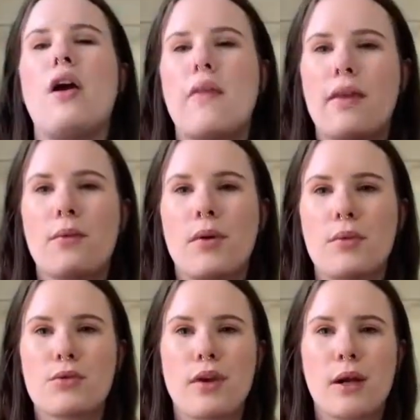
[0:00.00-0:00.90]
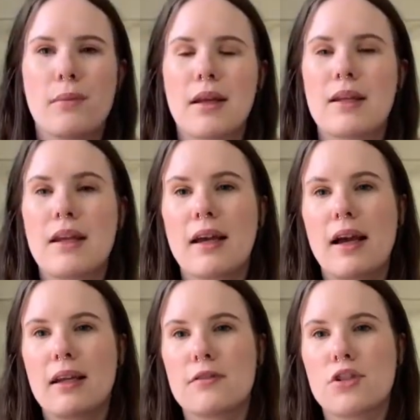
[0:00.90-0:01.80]
than what was recommended, I
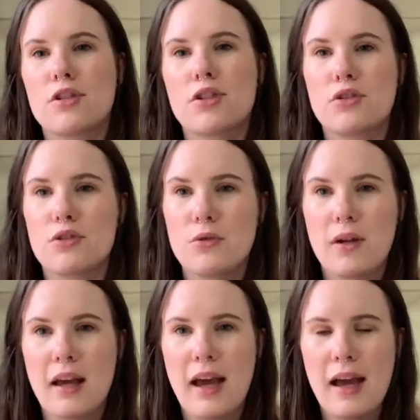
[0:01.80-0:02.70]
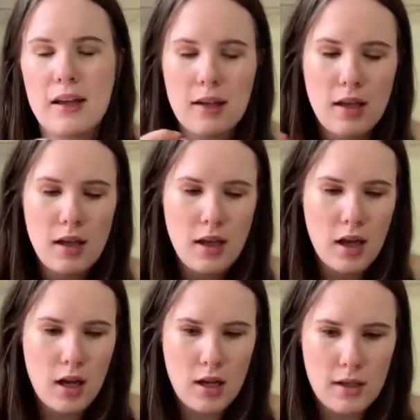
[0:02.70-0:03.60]
kind of just used what I had.
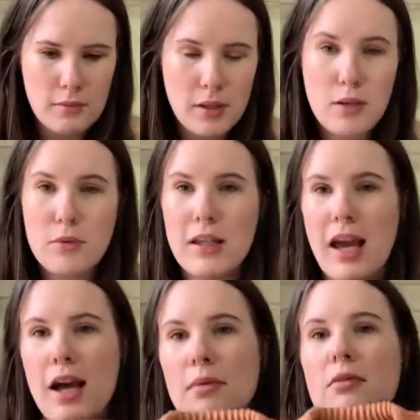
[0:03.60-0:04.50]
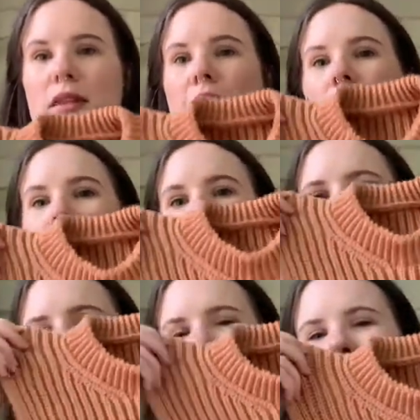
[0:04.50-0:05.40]
Um, but I'm really happy with how it
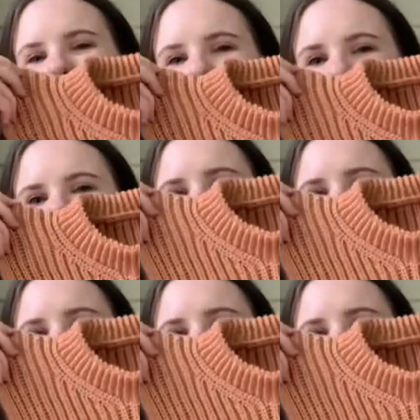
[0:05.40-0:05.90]
looks. I think it looks